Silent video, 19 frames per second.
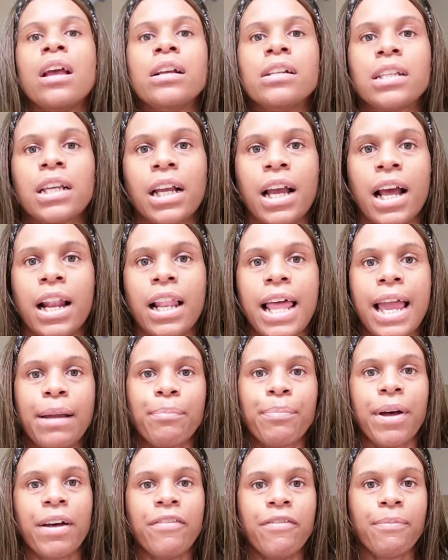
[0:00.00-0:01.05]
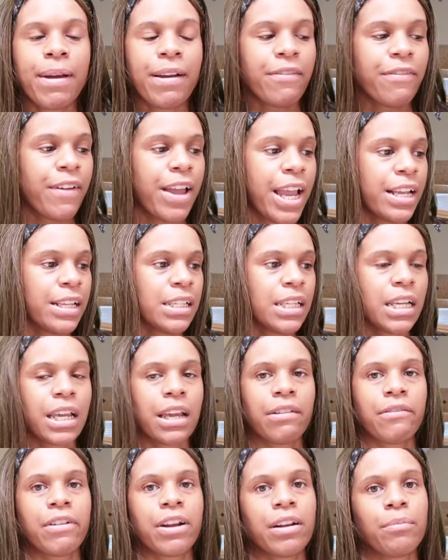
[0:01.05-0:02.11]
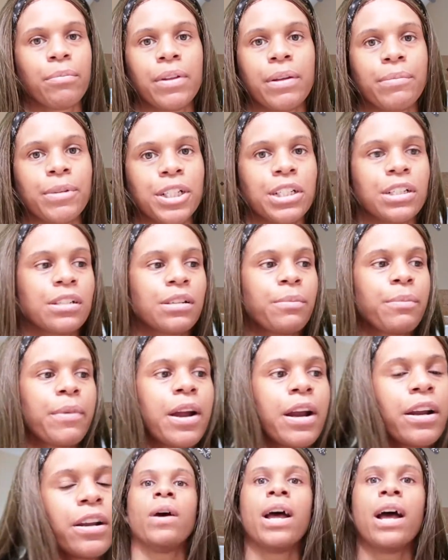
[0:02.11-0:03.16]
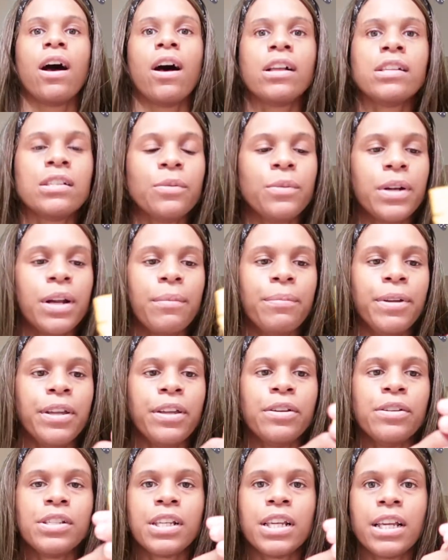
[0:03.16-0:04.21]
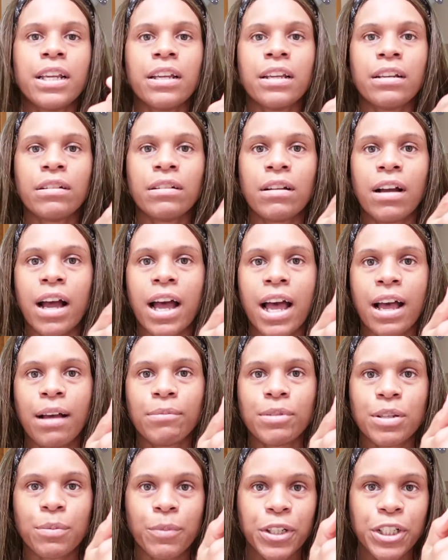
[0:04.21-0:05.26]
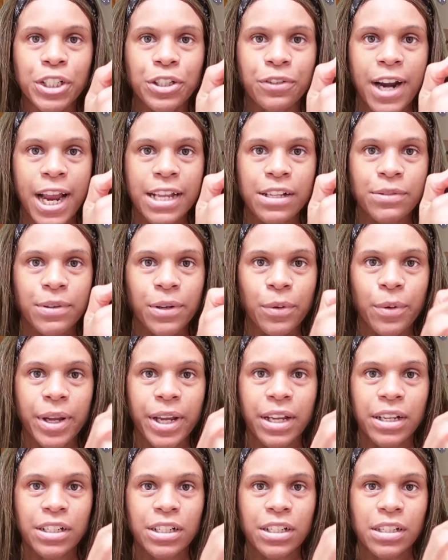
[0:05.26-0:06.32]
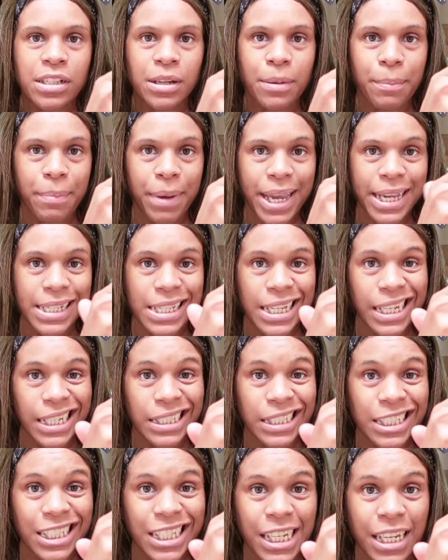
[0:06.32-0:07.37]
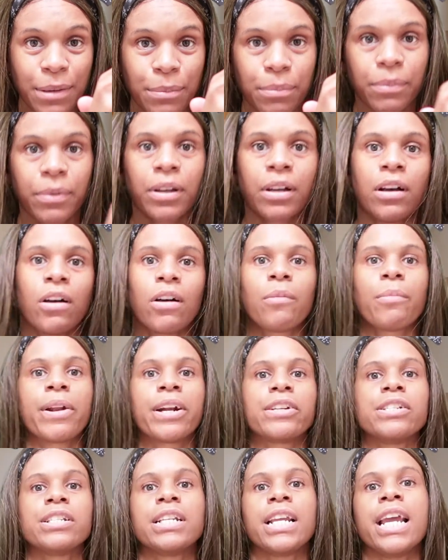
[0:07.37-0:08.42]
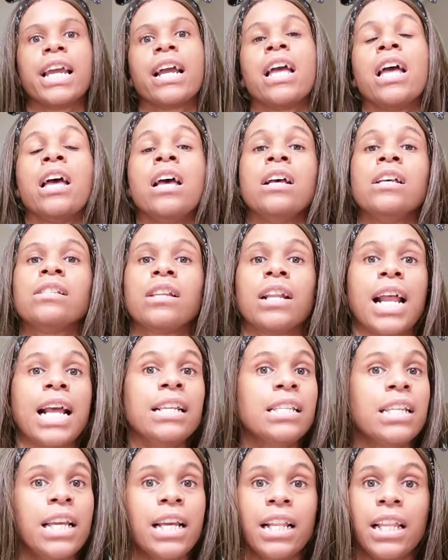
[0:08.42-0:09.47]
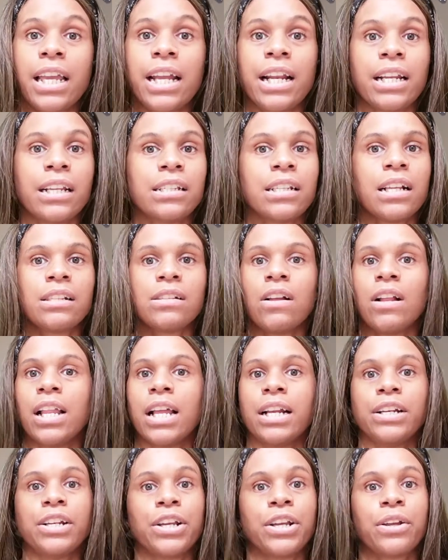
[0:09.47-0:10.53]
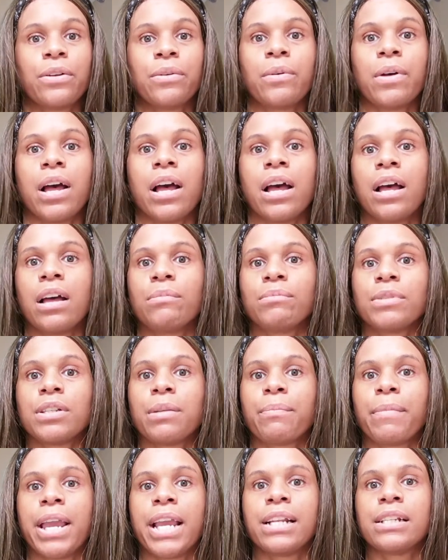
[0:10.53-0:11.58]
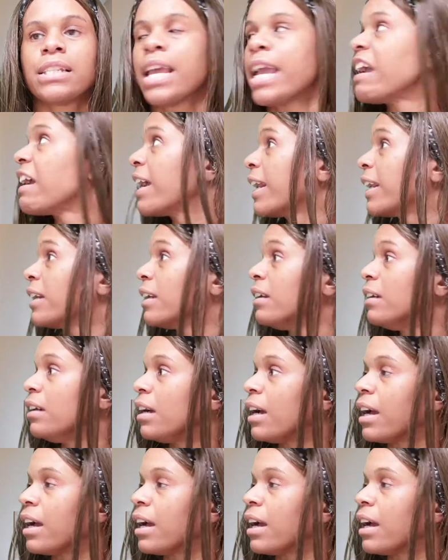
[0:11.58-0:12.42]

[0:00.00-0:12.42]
to kind of like buff my face and get rid of blemishes and marks. But also what I'll be using to moisturize real quick is just a basic cheap cocoa butter stick. So that's it, ladies. That's all I do to maintain